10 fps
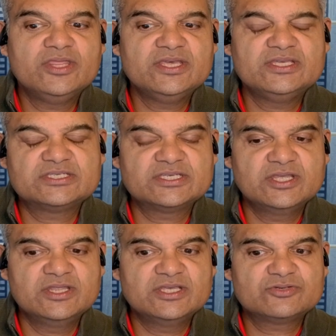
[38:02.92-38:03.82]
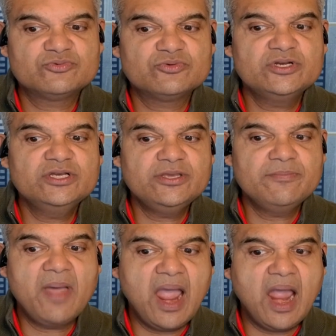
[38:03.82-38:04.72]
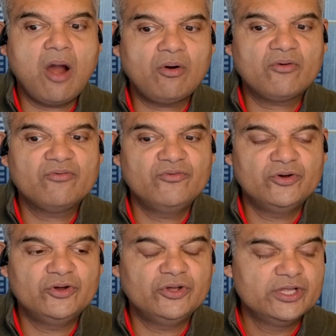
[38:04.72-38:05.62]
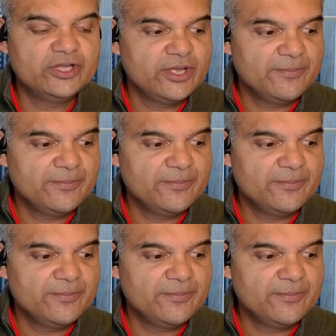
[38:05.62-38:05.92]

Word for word: this, this really powerful